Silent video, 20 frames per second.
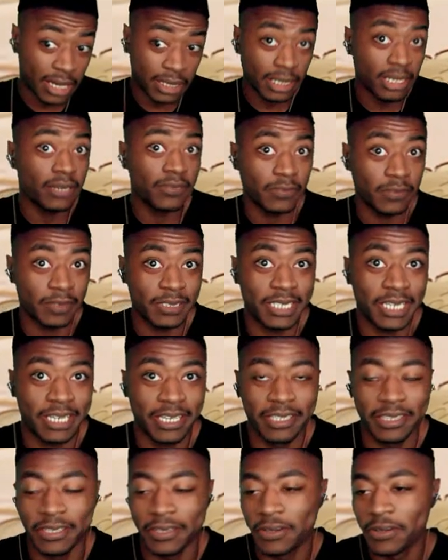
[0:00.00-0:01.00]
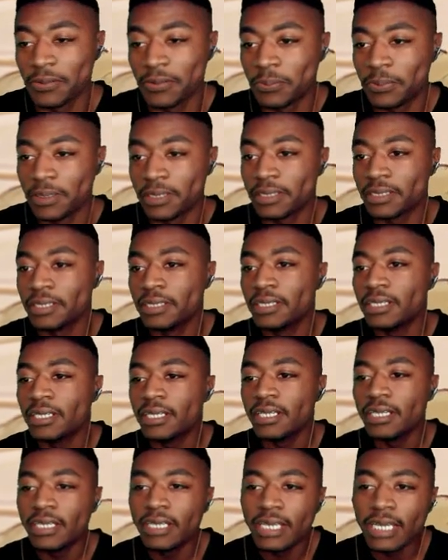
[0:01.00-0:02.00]
of did for a second there. But
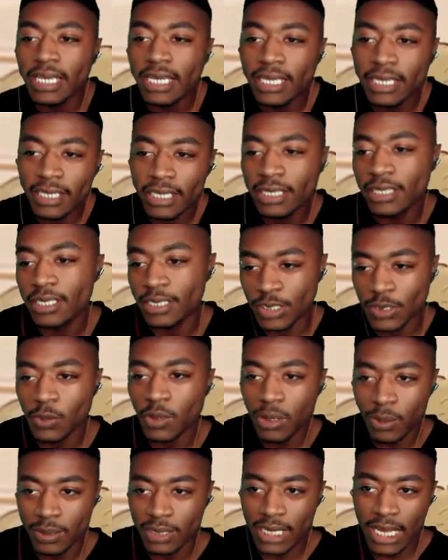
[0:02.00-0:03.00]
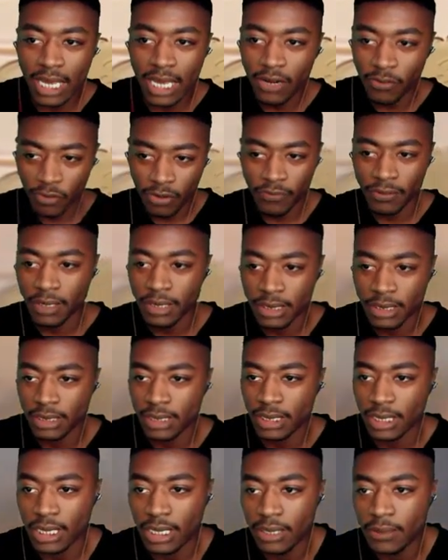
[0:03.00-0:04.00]
the story was kind of reminiscent
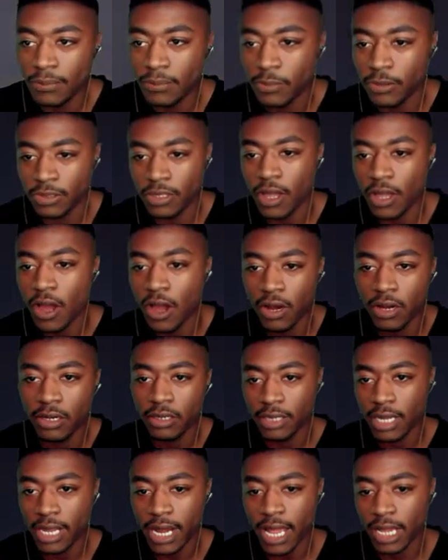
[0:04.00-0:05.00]
to him with the heart and not